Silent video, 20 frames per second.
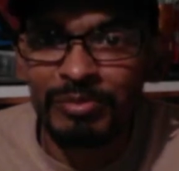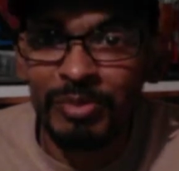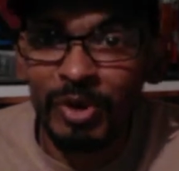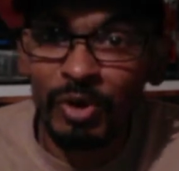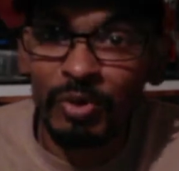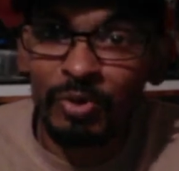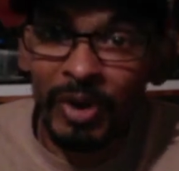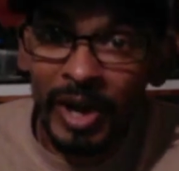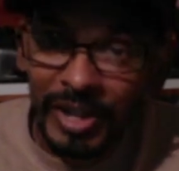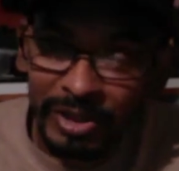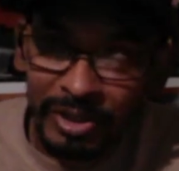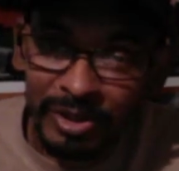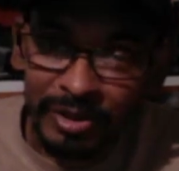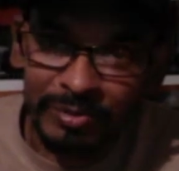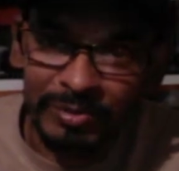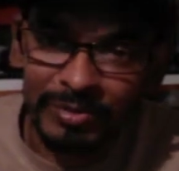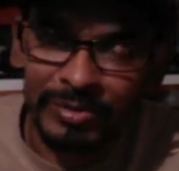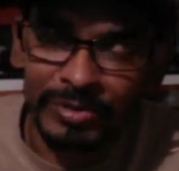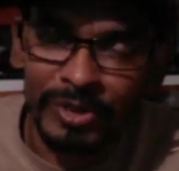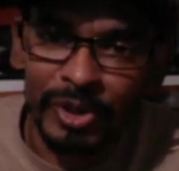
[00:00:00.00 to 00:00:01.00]
who write
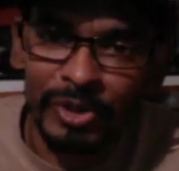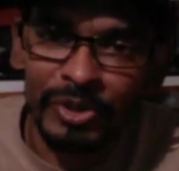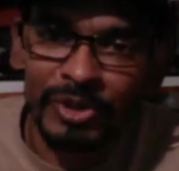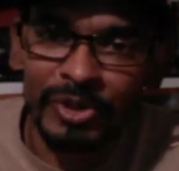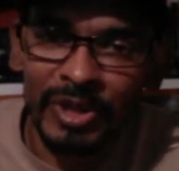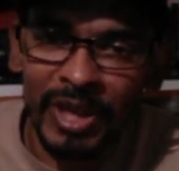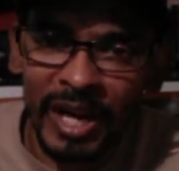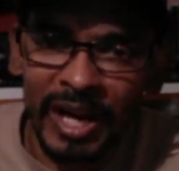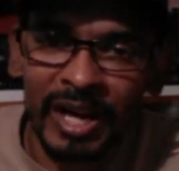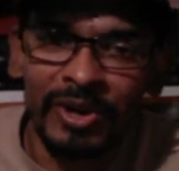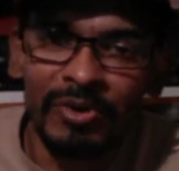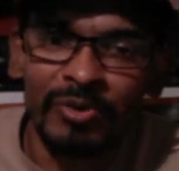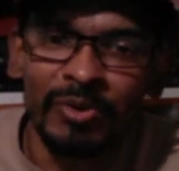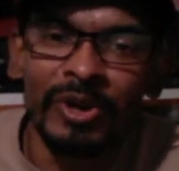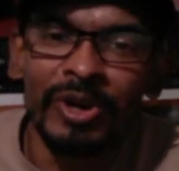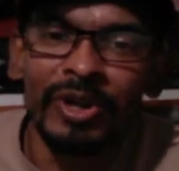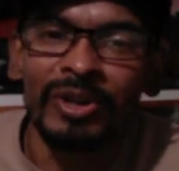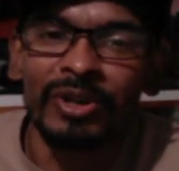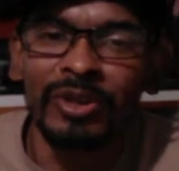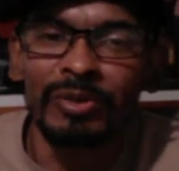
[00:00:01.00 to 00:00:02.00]
them, who do the
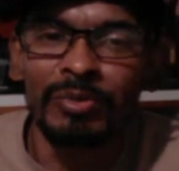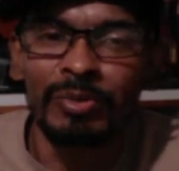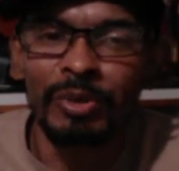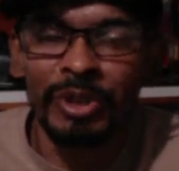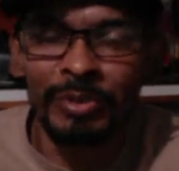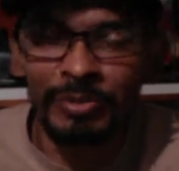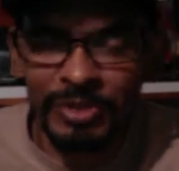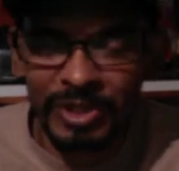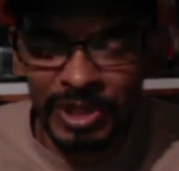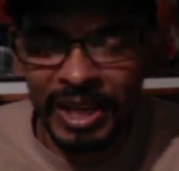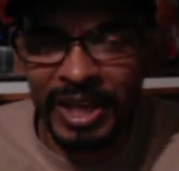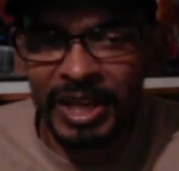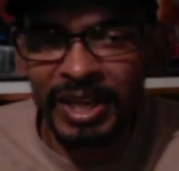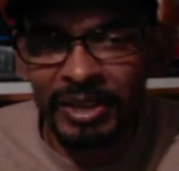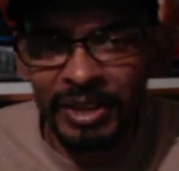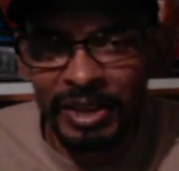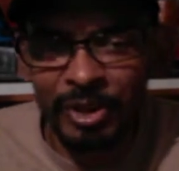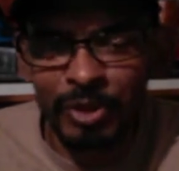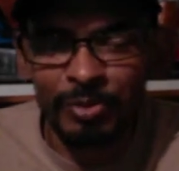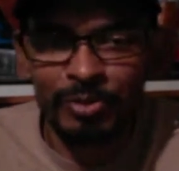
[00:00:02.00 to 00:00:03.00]
artwork, who put them
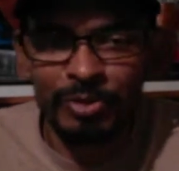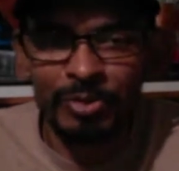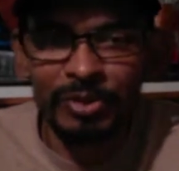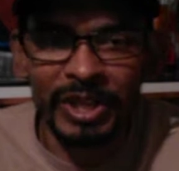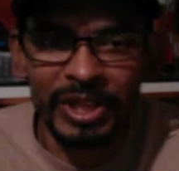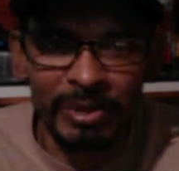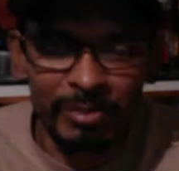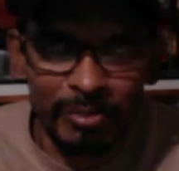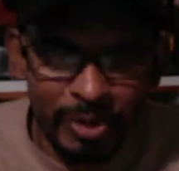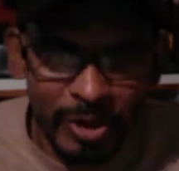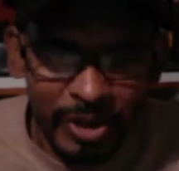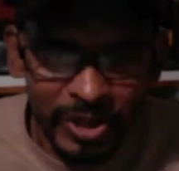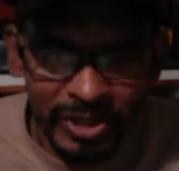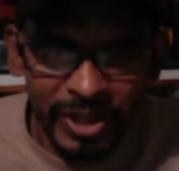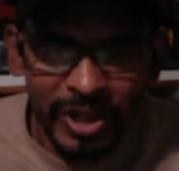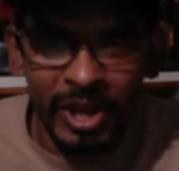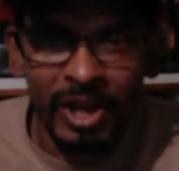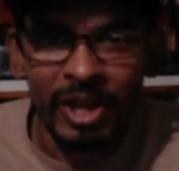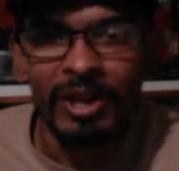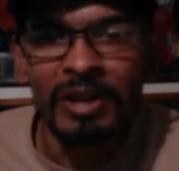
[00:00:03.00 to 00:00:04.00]
together, who get them
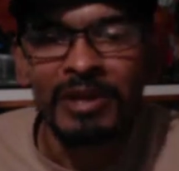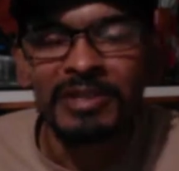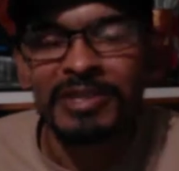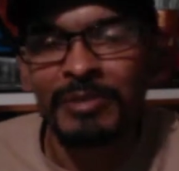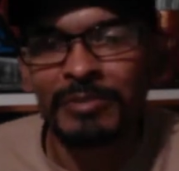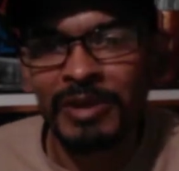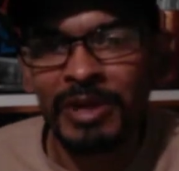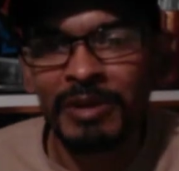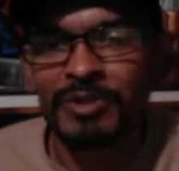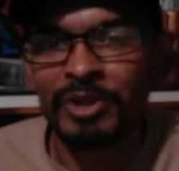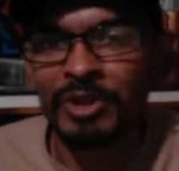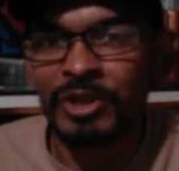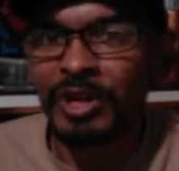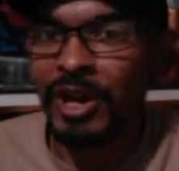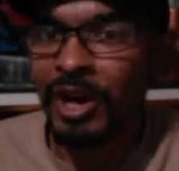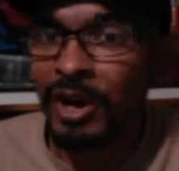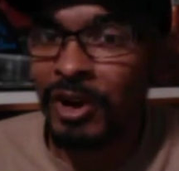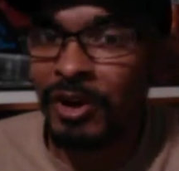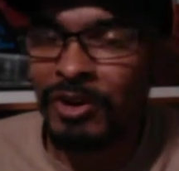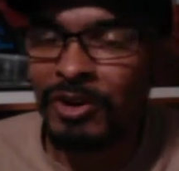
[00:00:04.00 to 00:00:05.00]
printed, sometimes on
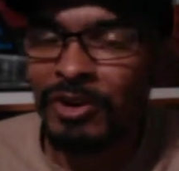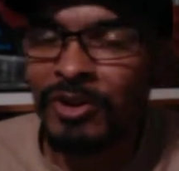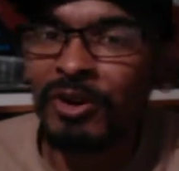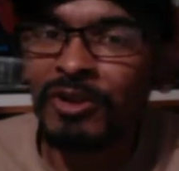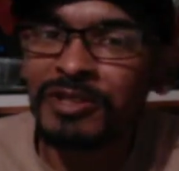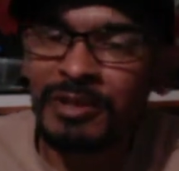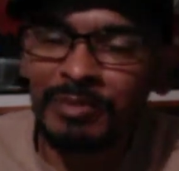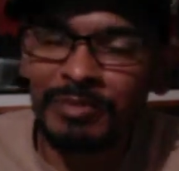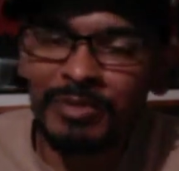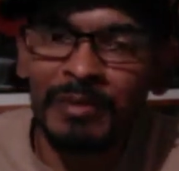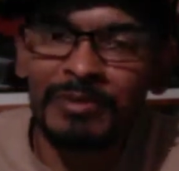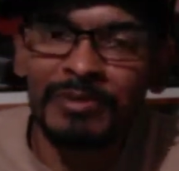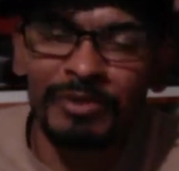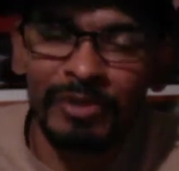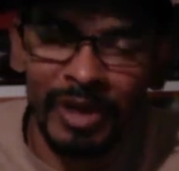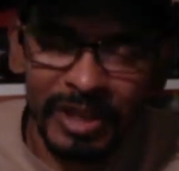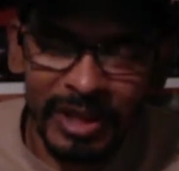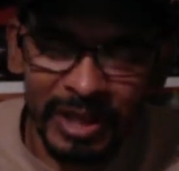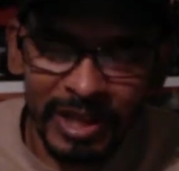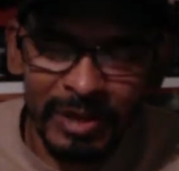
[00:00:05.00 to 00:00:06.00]
their own or sometimes
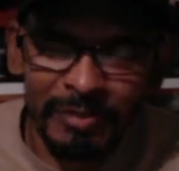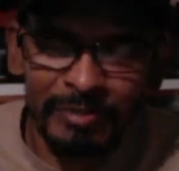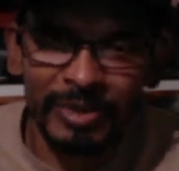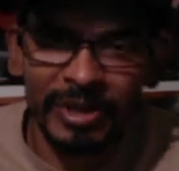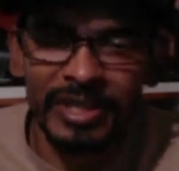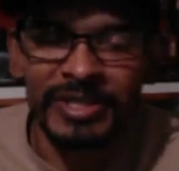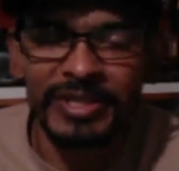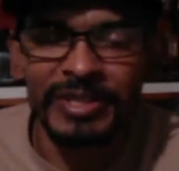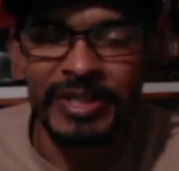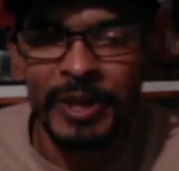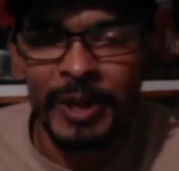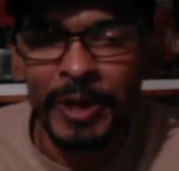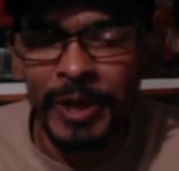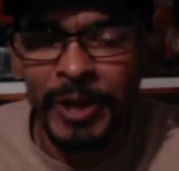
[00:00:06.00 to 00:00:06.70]
through other companies.